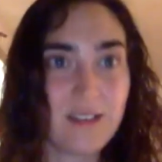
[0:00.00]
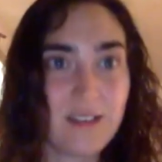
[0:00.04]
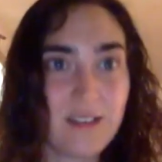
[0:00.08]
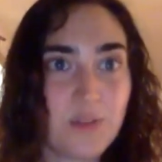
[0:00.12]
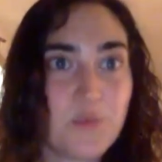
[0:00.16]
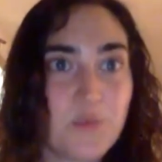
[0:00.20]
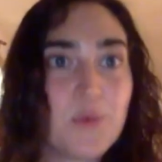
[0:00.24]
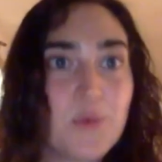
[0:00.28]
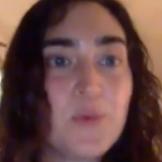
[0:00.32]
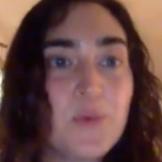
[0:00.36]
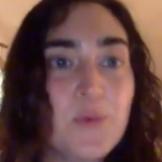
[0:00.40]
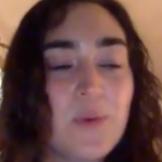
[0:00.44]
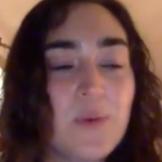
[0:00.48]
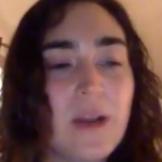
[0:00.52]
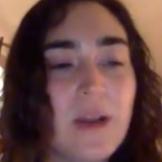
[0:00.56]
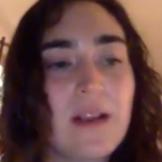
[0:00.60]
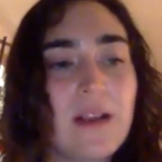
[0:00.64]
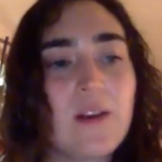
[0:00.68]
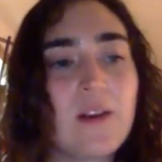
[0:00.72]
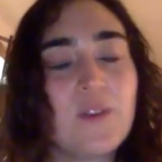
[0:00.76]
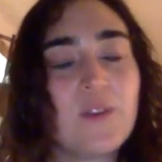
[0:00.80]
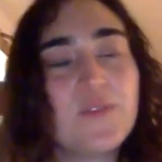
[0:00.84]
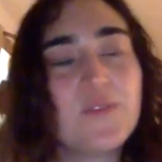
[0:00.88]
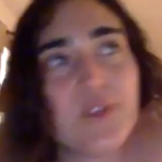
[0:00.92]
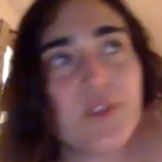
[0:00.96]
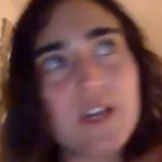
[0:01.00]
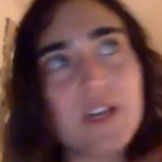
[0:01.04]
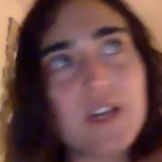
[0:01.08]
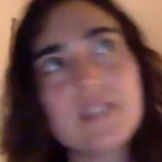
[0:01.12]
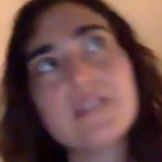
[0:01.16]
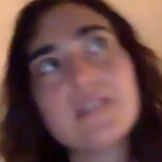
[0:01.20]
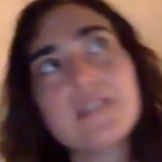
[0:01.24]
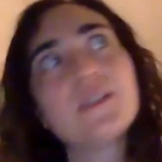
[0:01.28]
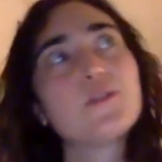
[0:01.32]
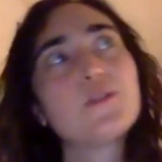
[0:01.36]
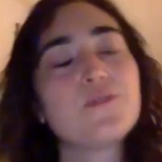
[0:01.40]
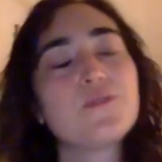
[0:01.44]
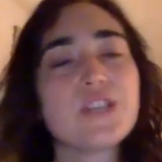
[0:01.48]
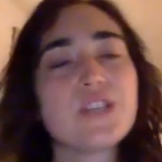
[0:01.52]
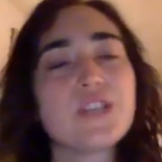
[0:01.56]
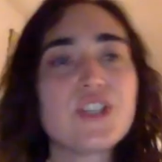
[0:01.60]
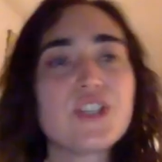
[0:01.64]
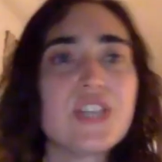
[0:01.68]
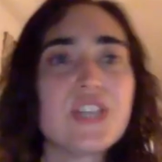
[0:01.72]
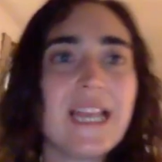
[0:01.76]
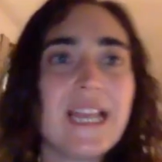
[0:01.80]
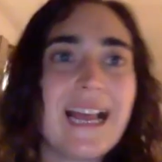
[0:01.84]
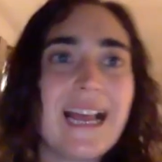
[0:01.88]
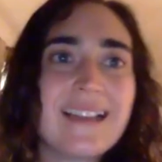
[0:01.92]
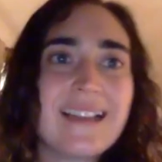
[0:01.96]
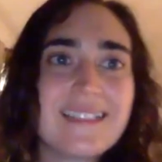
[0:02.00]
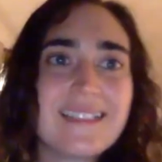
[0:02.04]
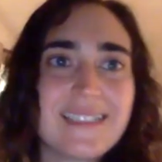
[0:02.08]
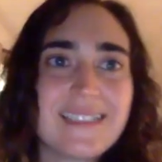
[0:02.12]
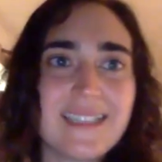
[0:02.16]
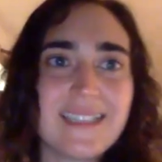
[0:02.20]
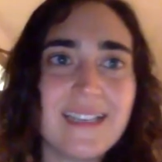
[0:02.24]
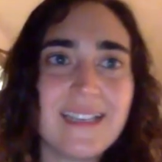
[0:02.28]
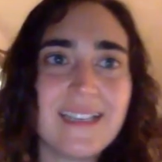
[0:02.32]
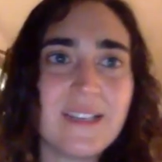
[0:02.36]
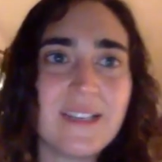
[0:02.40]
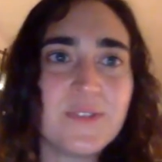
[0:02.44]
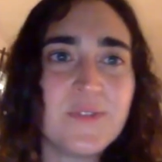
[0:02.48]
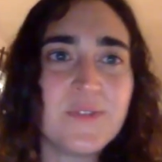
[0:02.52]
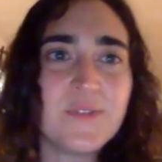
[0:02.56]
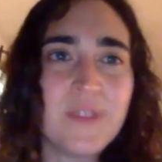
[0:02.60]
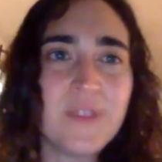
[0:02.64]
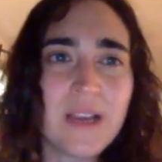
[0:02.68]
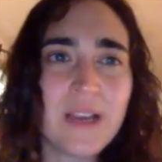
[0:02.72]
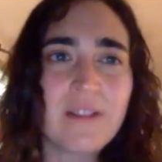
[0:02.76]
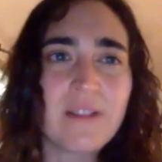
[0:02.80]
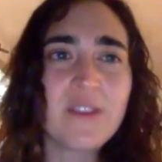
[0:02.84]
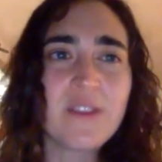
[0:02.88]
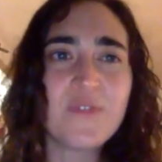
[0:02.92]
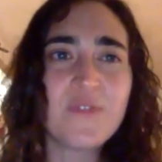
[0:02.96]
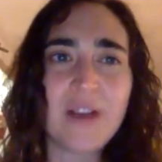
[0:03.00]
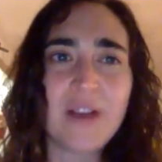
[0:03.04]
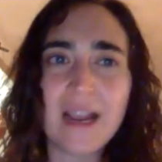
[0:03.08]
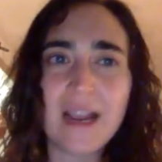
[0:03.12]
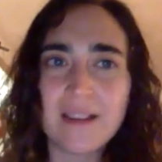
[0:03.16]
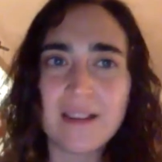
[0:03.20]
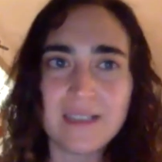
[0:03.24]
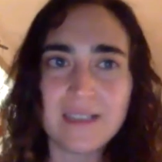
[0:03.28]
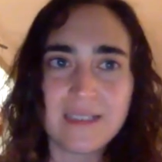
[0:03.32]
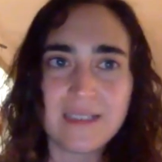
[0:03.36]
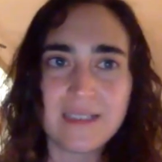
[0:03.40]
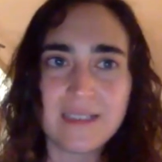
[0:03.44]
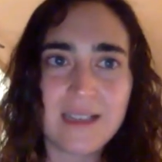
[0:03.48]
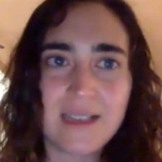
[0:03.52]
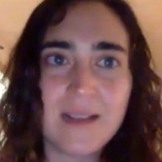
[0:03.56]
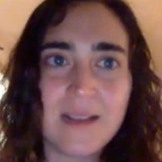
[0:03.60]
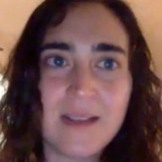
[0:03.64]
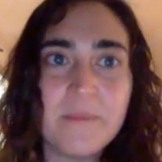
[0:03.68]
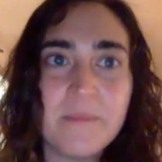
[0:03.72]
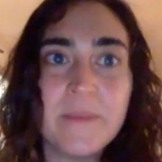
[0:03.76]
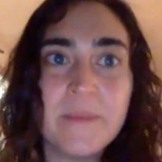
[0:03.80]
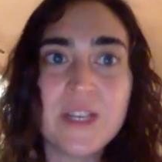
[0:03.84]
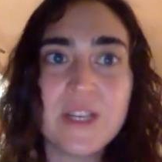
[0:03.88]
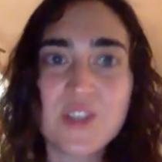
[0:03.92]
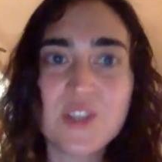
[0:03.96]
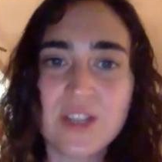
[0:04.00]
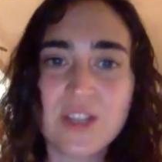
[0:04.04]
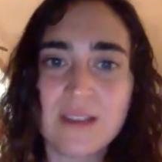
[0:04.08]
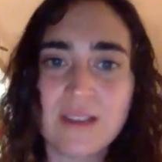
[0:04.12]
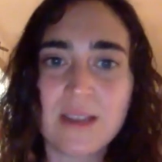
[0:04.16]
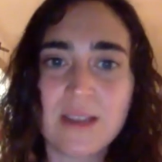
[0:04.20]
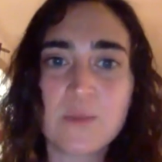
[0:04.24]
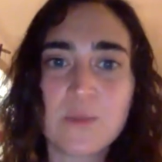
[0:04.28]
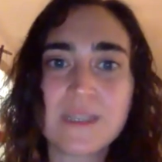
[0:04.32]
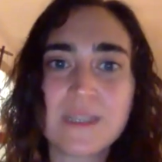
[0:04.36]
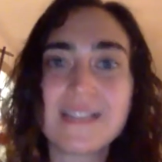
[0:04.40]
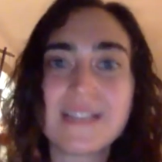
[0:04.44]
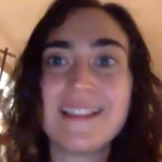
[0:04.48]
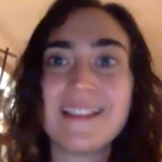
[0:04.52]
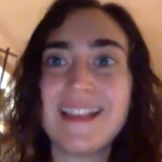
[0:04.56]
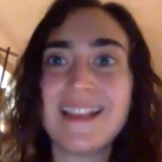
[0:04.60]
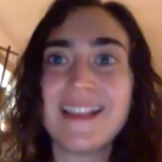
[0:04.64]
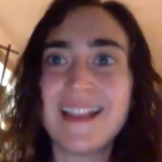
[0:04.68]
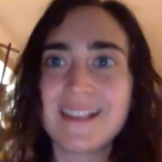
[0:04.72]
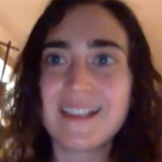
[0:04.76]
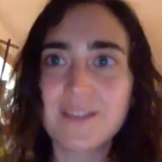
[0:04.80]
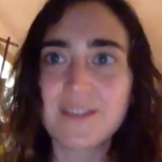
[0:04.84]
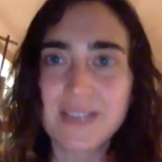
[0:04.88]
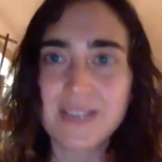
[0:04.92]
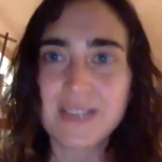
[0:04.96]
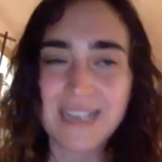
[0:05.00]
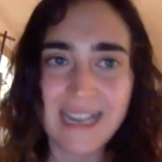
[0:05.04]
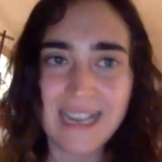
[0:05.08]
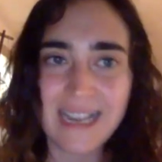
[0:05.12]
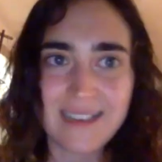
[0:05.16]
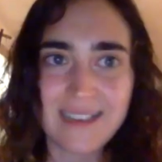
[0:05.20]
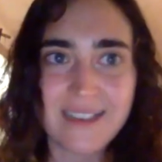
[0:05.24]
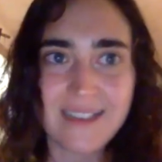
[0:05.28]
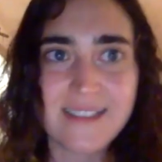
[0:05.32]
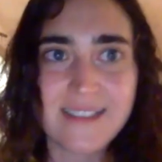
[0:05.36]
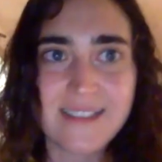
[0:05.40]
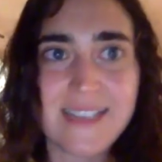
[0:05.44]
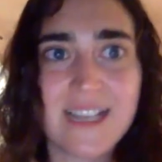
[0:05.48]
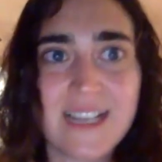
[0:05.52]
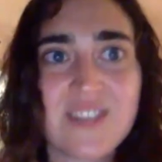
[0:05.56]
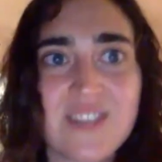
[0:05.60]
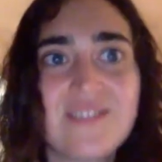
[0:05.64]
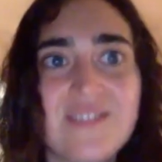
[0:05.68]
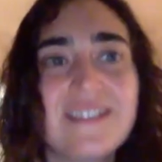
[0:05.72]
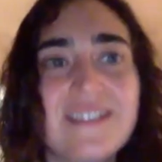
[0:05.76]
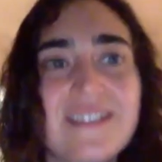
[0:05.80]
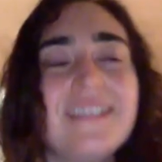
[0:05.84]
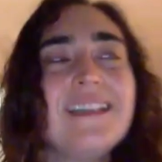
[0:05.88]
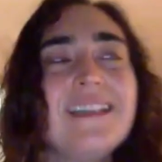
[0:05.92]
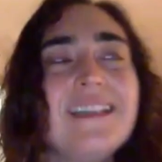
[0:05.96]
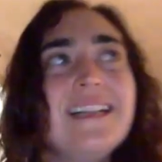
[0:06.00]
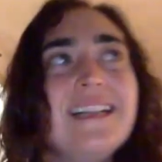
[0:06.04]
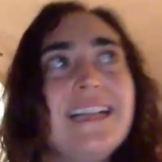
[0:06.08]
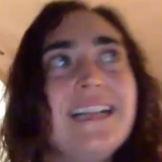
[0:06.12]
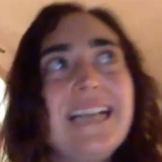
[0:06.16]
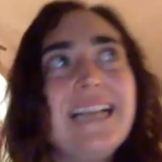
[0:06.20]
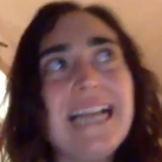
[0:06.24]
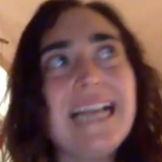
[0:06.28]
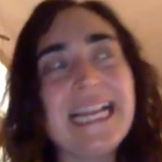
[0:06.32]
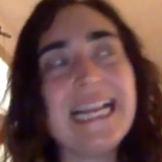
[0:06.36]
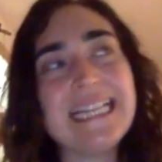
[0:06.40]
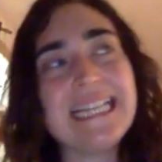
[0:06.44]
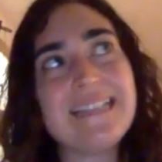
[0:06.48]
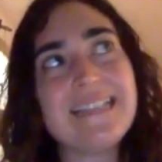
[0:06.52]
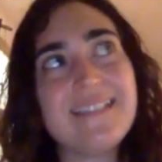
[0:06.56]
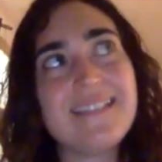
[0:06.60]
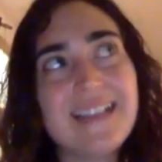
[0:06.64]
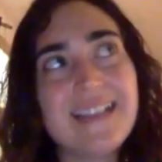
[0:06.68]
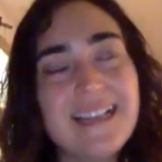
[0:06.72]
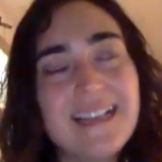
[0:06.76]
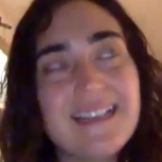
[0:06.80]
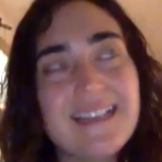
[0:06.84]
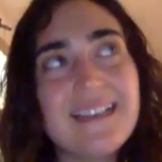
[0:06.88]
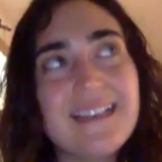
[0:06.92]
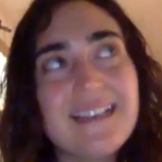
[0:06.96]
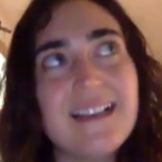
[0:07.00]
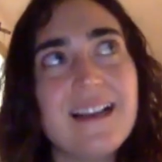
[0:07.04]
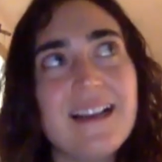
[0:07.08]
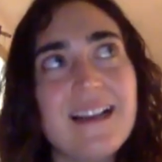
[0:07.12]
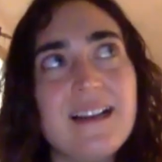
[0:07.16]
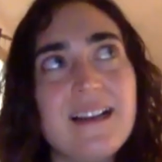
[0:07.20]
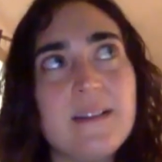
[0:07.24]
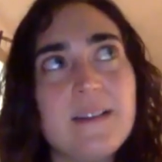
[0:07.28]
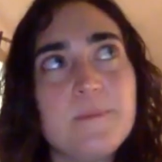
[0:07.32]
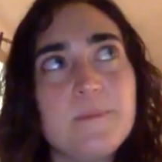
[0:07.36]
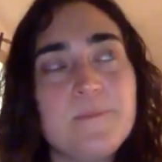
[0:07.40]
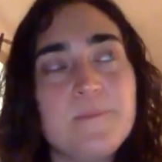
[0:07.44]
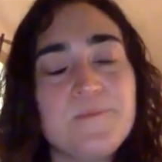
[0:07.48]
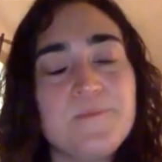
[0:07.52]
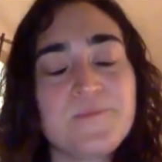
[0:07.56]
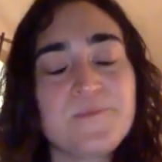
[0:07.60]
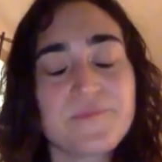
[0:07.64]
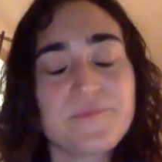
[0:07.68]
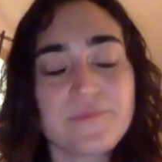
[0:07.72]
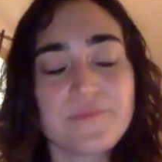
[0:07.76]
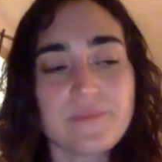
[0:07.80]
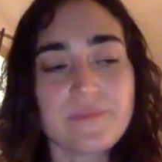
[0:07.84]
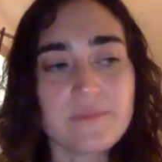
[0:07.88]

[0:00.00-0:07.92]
grew converted to christianity in a very violent uh, mission that was in the end of the 19th century and then um,